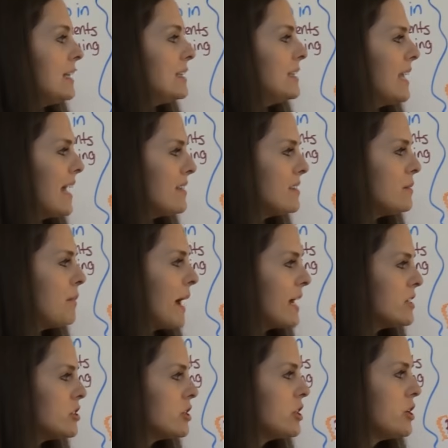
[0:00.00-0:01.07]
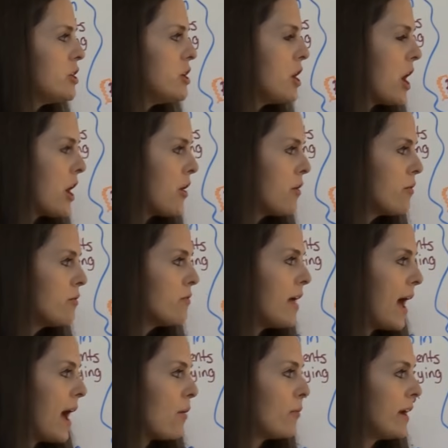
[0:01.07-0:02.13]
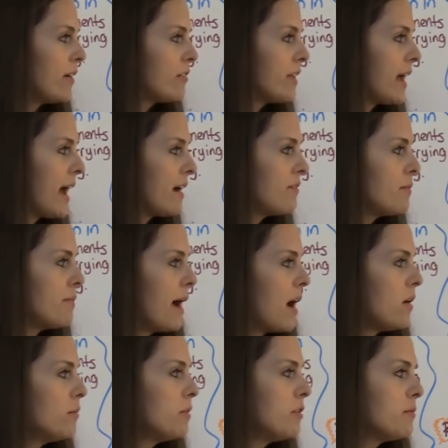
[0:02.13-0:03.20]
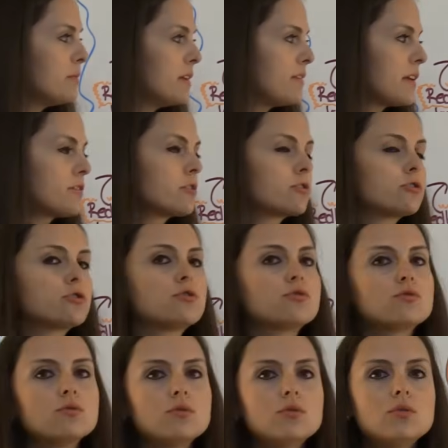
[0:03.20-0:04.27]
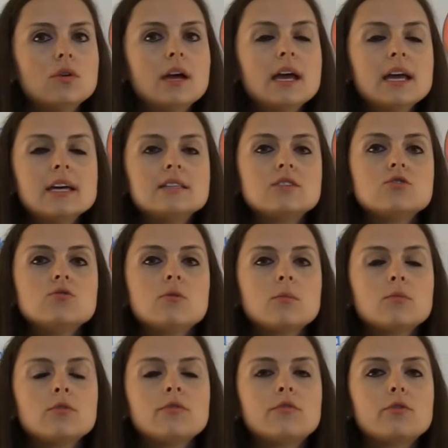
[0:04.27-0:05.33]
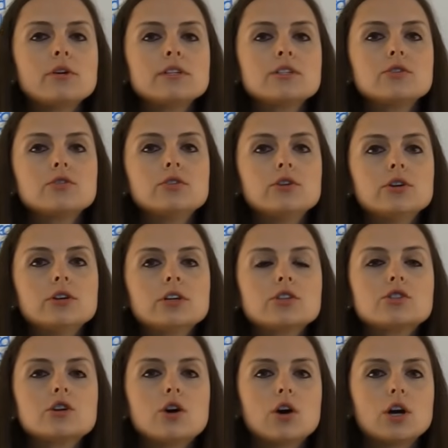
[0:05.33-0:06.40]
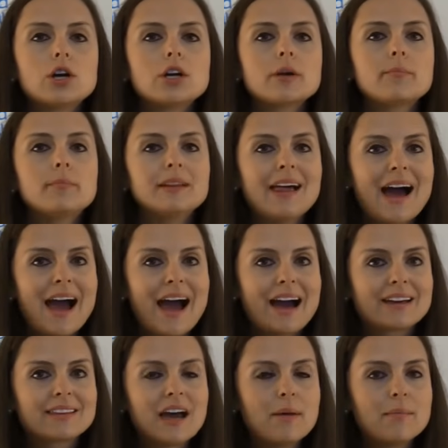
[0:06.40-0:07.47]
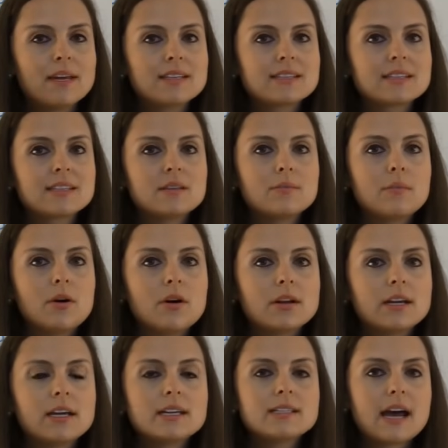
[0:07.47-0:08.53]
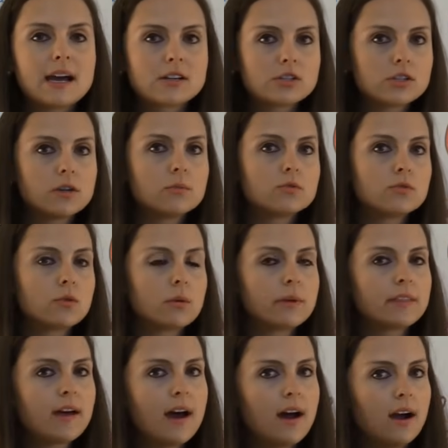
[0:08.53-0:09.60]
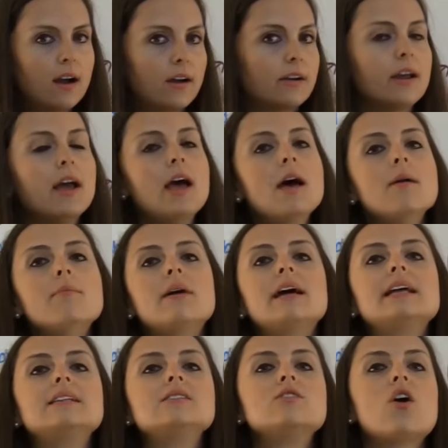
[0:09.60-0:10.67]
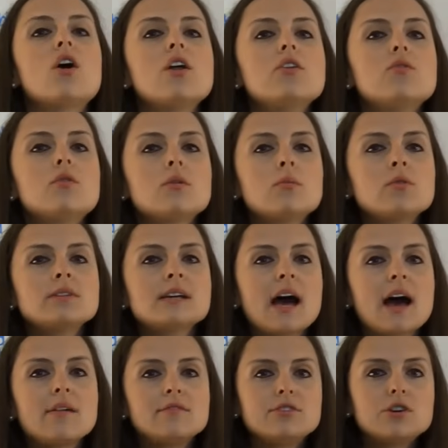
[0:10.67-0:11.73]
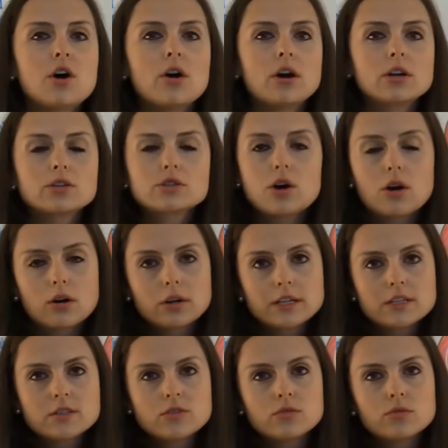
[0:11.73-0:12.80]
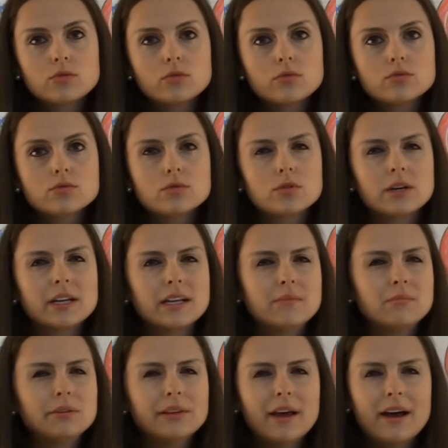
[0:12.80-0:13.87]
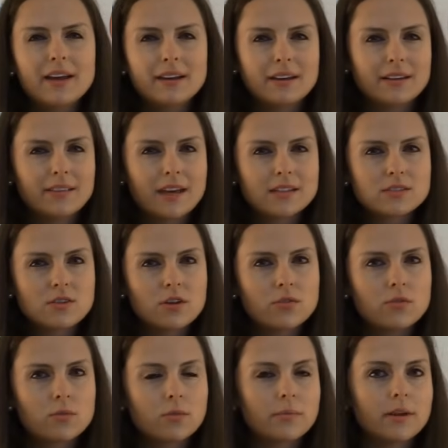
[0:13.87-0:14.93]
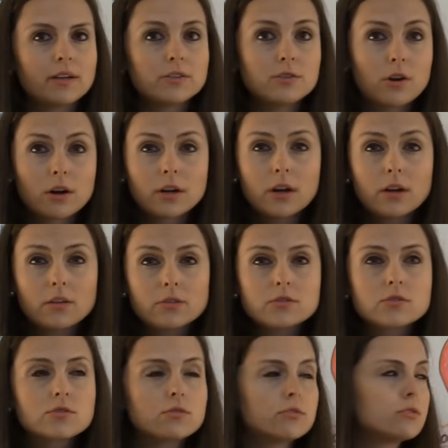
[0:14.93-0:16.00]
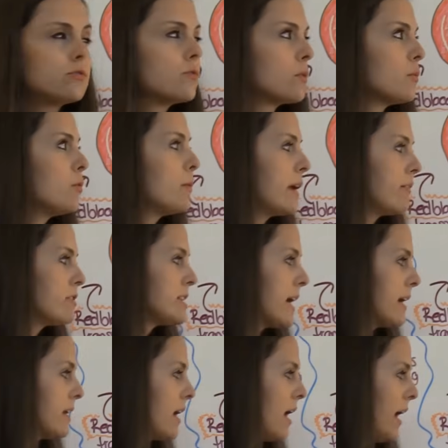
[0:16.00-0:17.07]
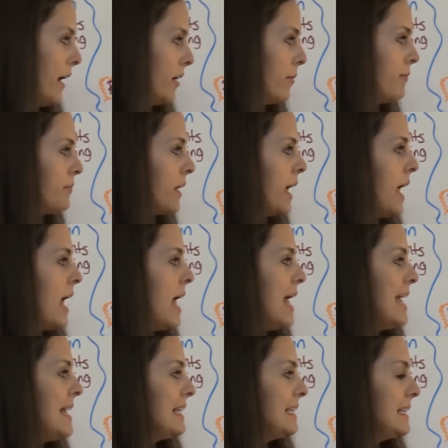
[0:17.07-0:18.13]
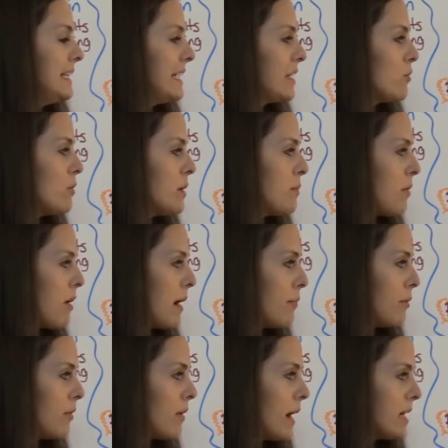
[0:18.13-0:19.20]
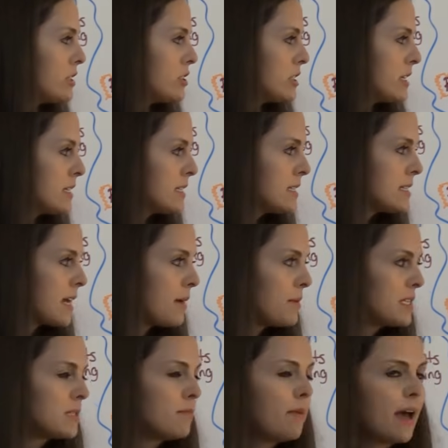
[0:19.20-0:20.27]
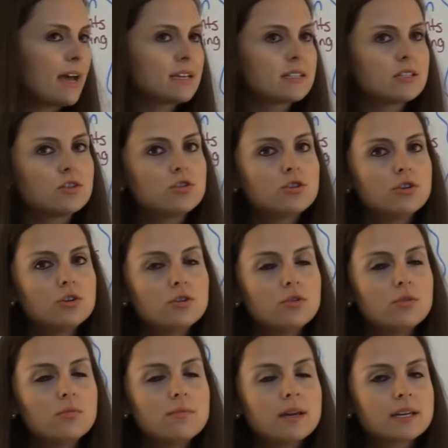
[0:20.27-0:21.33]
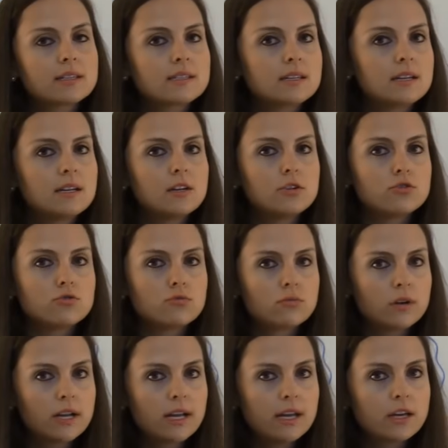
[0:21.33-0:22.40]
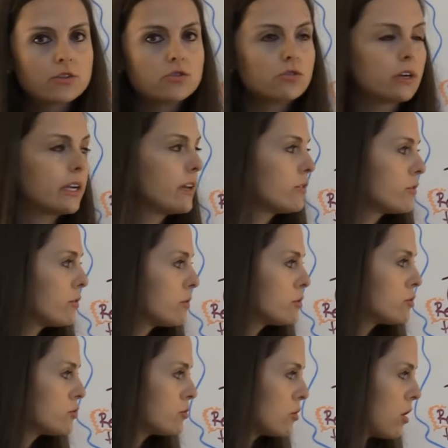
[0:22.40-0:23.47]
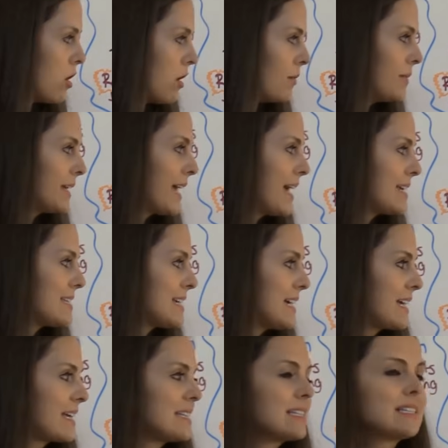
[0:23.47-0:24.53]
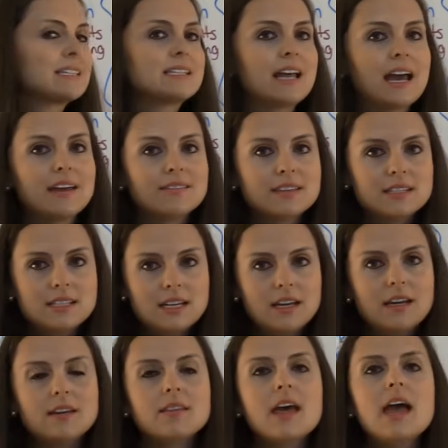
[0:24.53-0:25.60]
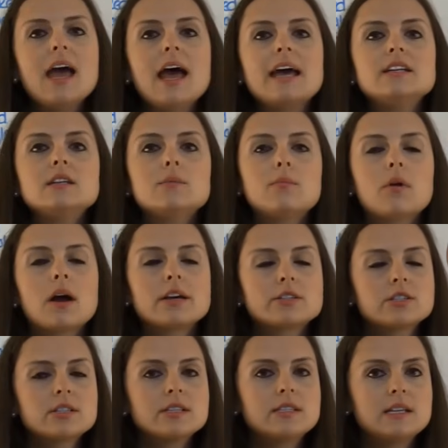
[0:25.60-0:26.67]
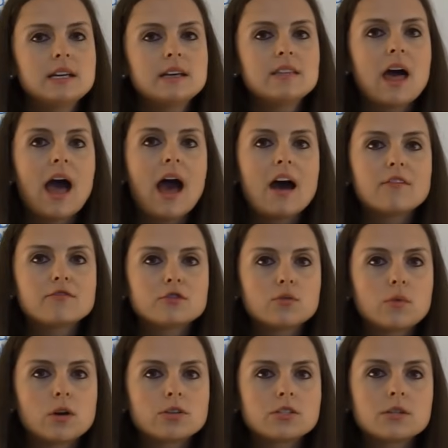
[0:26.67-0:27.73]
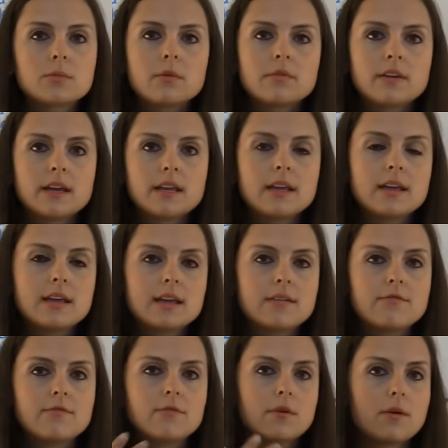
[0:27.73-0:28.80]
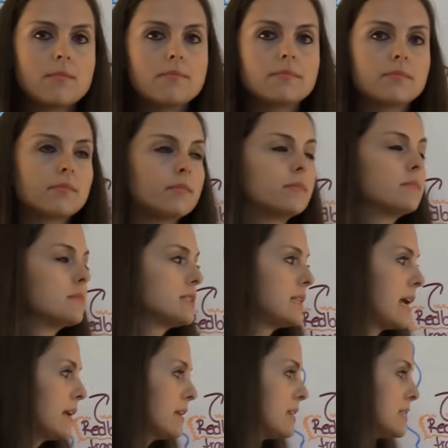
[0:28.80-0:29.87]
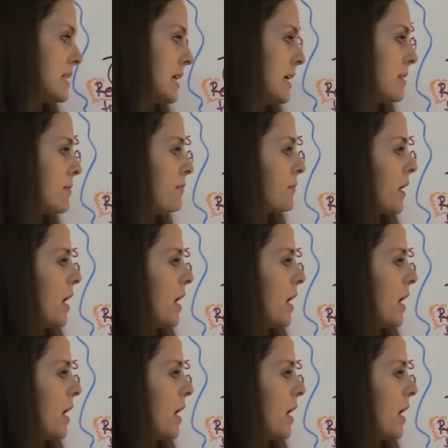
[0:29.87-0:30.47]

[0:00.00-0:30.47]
Let the patient know that whenever they have a bowel movement, that their stool, it's normal for it to look dark black. That means that the body is actually absorbing the iron. But it's not normal to have dark, tarry stools or any blood in it. That's not normal. But a dark colored stool is normal whenever taking iron. Liquid preparations, it's best to mix it in a drink and drink it through a straw, because it can stain the teeth, and to brush the teeth afterwards to prevent it from staining the teeth.